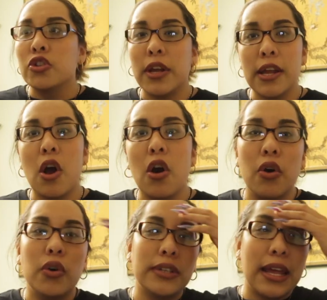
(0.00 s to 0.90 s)
So he
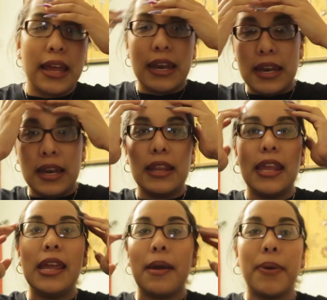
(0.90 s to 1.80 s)
goes and
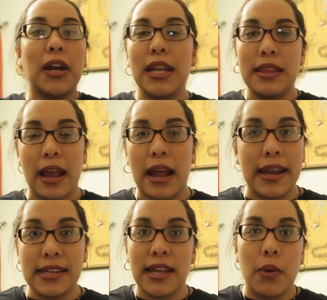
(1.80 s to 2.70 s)
he apparently that
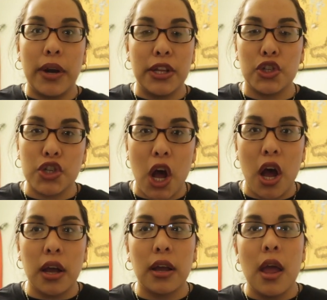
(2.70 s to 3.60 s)
guy he's not wanting to
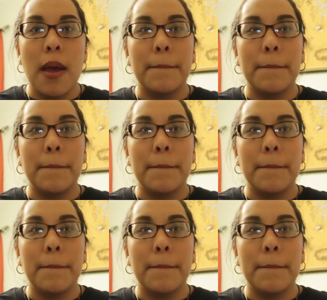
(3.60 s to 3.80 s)
talk,